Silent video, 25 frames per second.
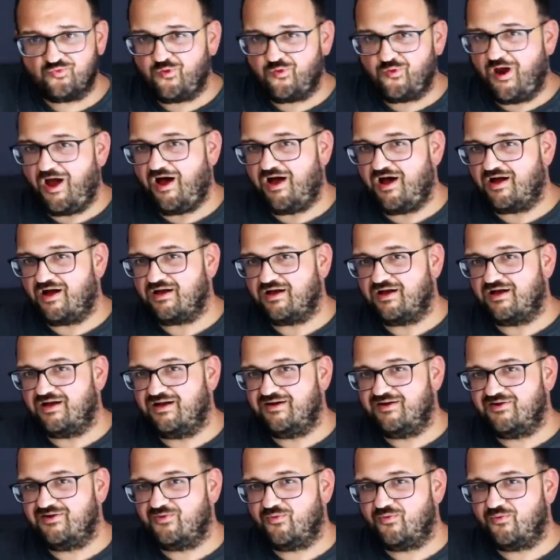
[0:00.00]
wrong
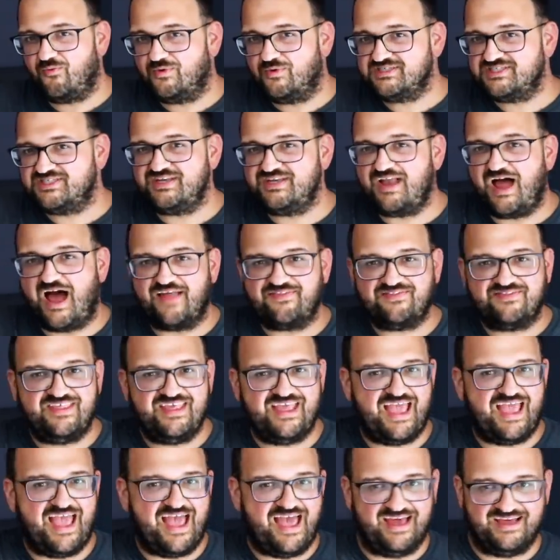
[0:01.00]
was not
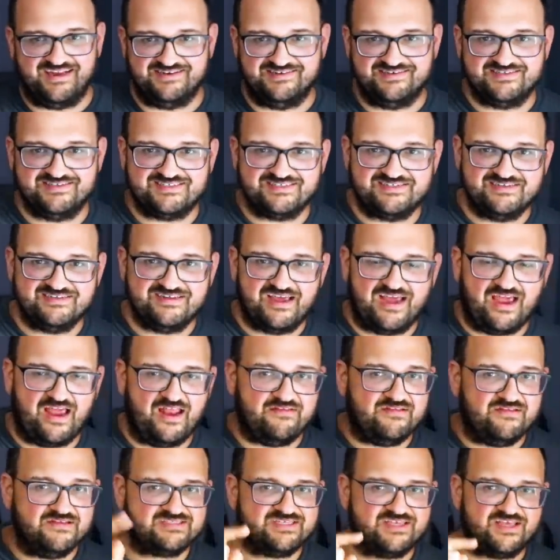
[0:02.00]
the end.
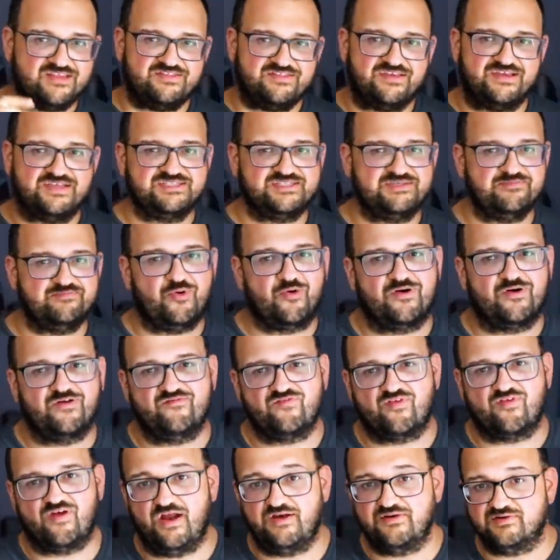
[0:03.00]
And this, I think, is important
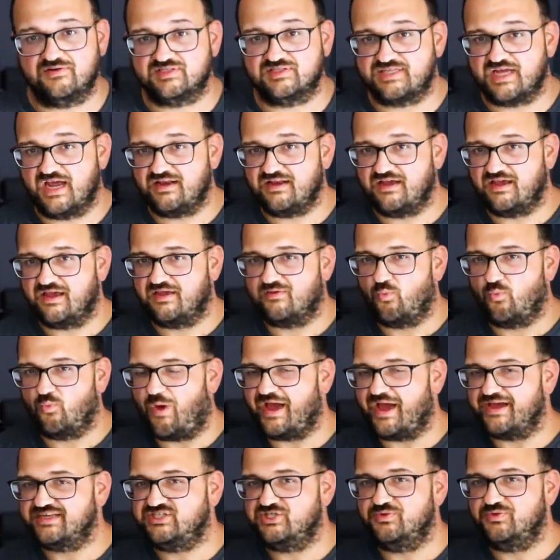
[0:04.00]
for understanding
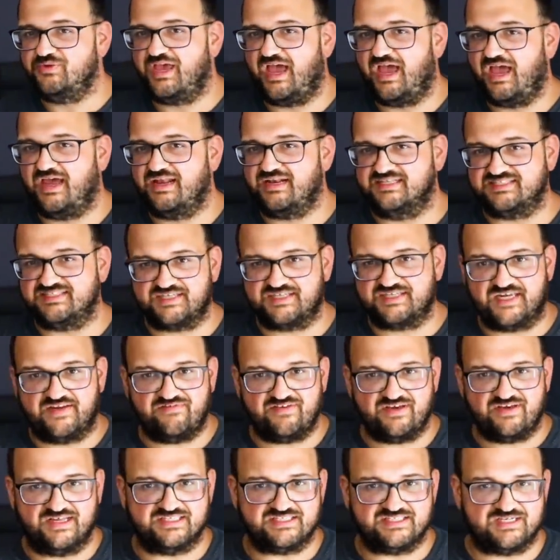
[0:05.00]
Y2K and its
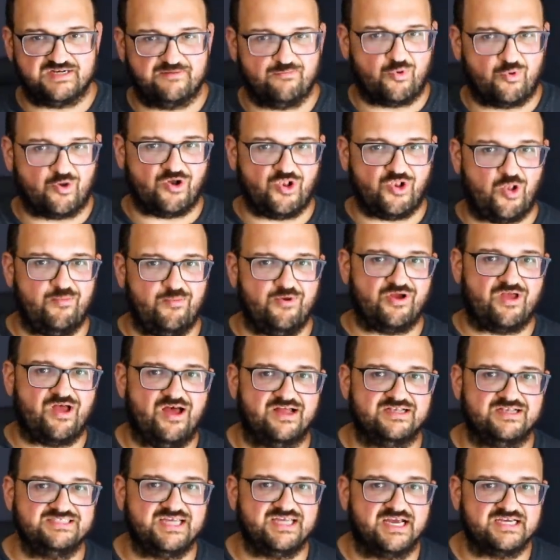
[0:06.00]
significance in a more global
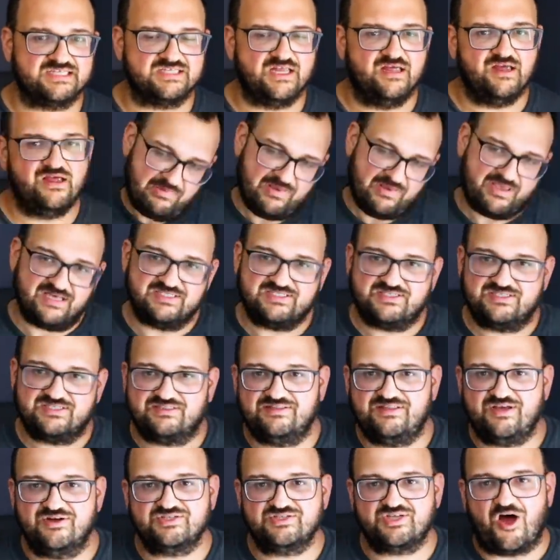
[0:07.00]
context, because
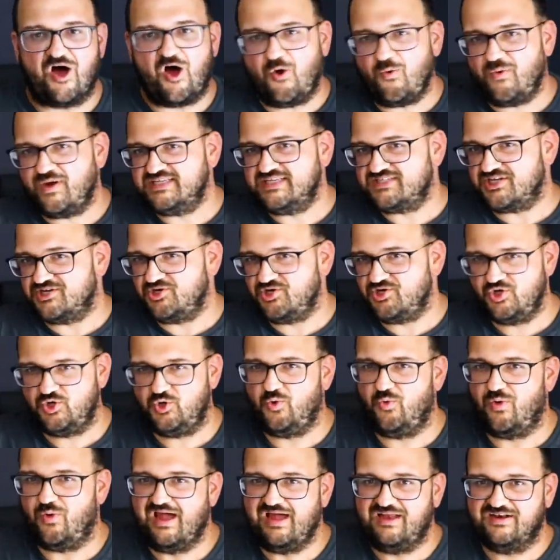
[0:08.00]
there's always a
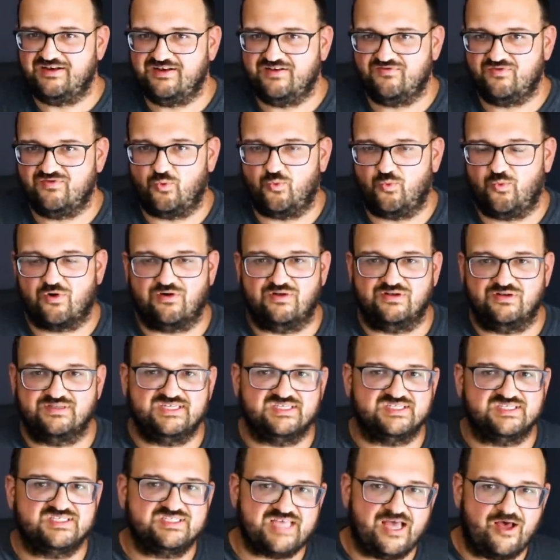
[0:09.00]
new end of the world
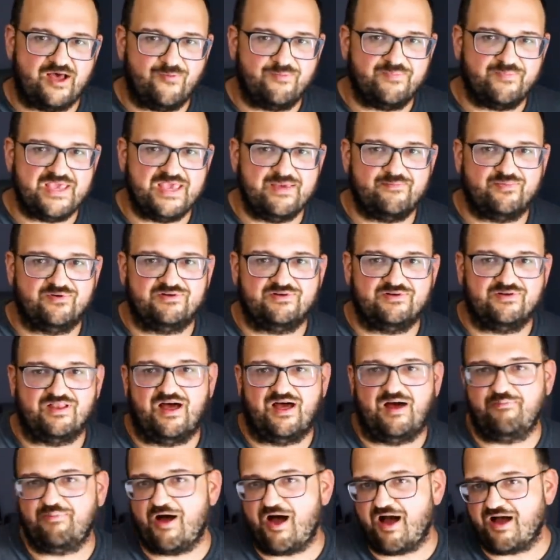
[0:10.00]
to sell people
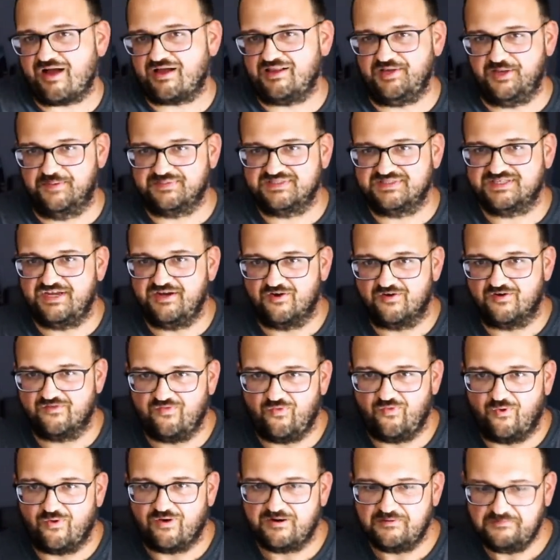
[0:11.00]
apocalypse gear
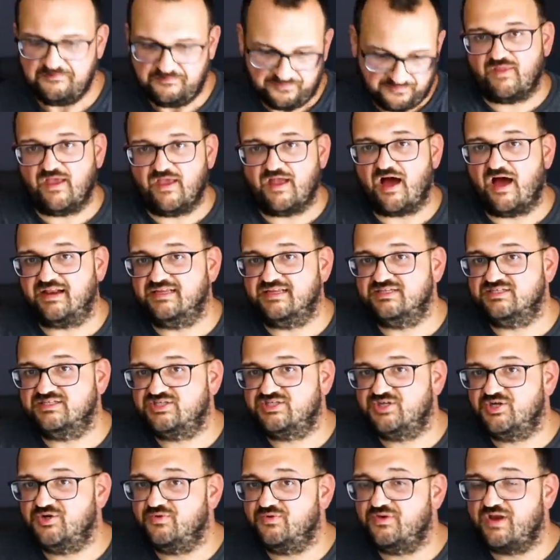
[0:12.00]
for. They got
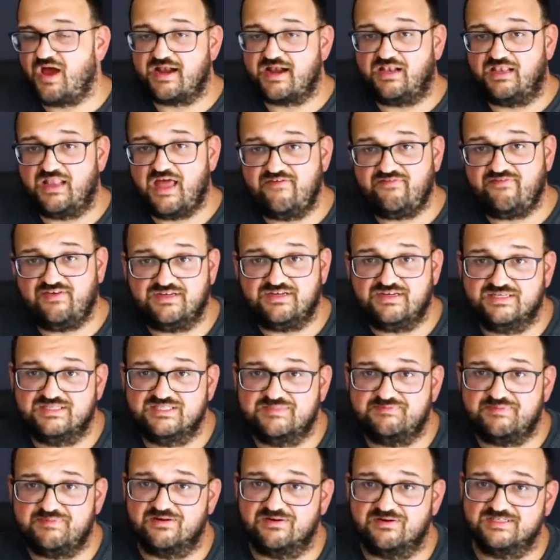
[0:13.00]
into 9/11
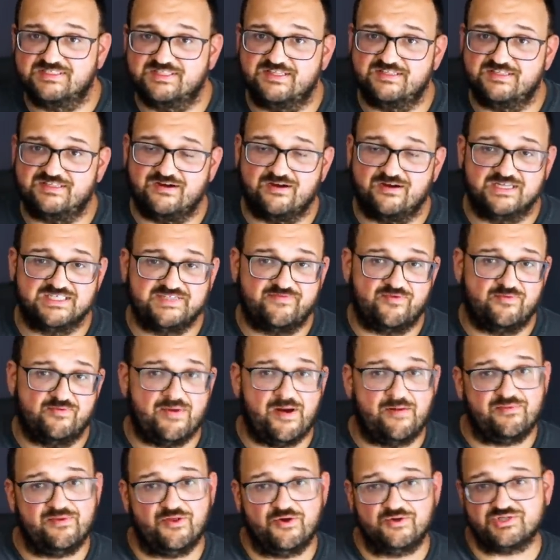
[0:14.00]
conspiracy theories. If you
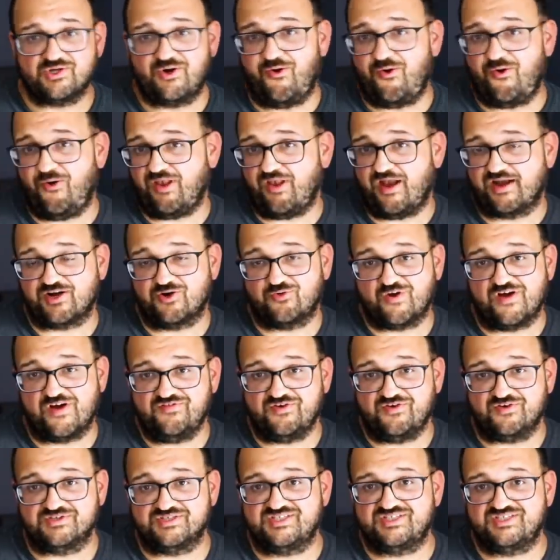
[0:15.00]
remember, there was a whole lot of
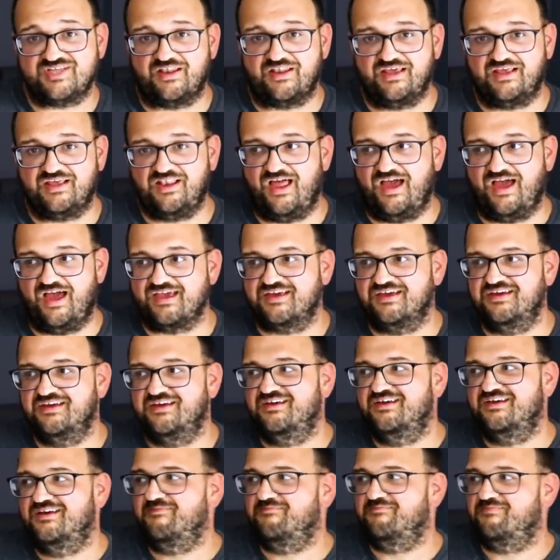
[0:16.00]
grifters selling, like,
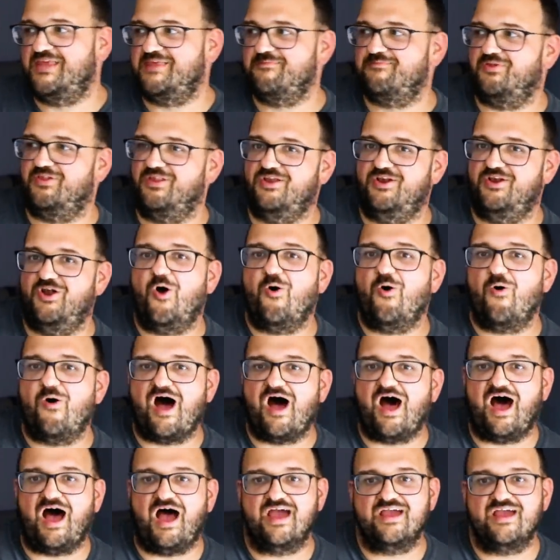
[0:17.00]
people in
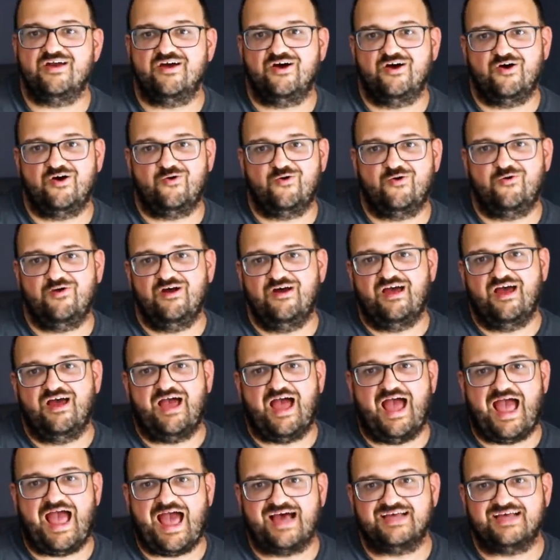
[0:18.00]
Ohio
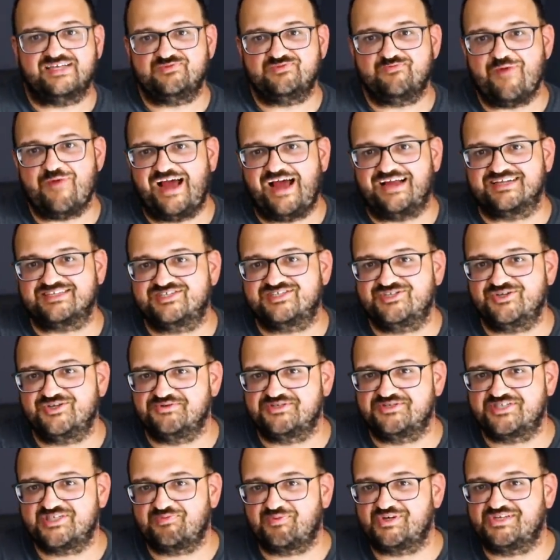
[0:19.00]
hazmat
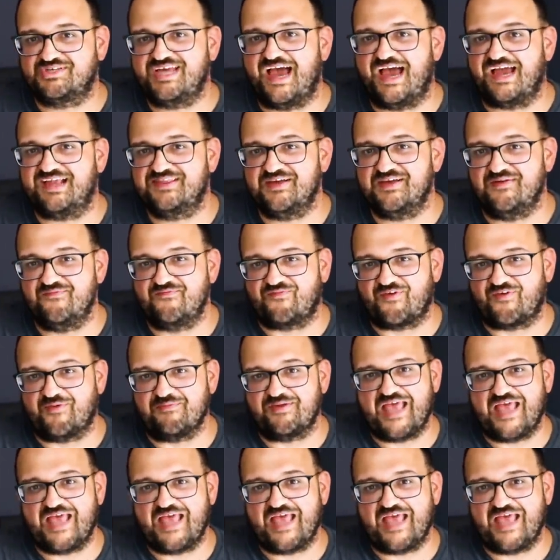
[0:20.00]
suits to protect them from